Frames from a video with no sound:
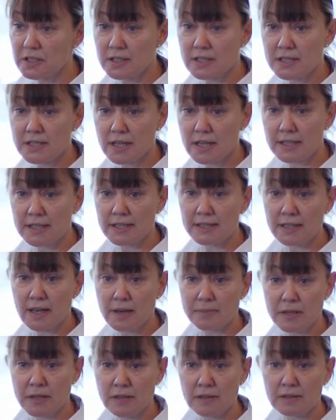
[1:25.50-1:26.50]
to the Dalai
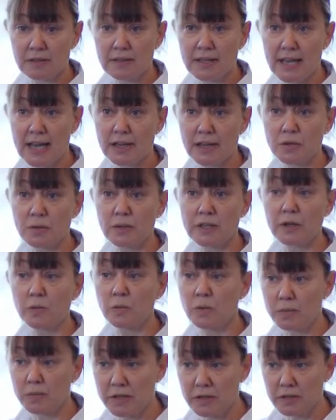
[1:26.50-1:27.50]
Lama, actually a
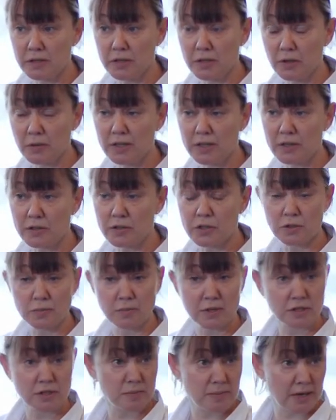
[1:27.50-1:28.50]
woman. You don't hear too
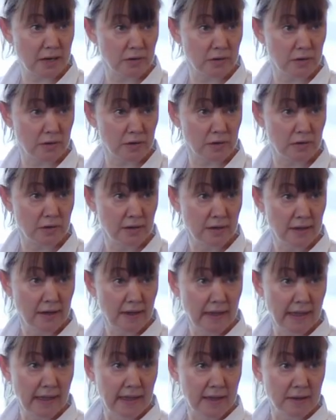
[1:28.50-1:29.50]
much about her
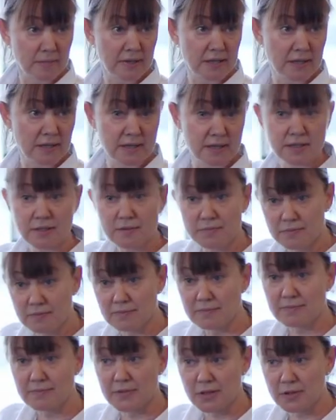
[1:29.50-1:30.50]
because
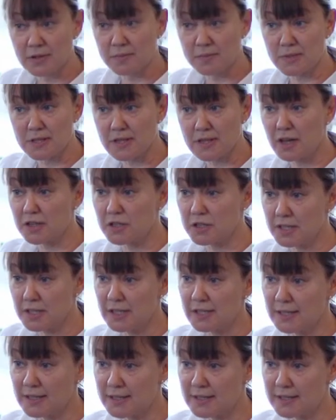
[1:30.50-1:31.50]
there's
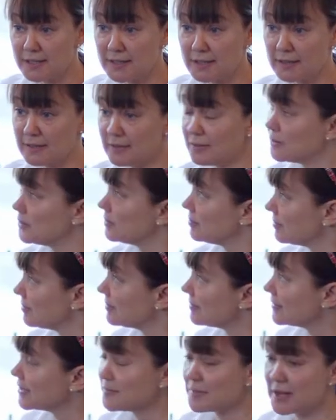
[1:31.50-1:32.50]
misogyny in India and
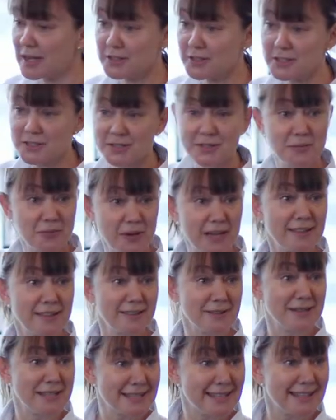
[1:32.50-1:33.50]
Tibet just the way
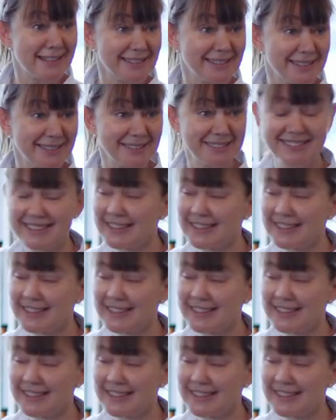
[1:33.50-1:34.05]
there is here.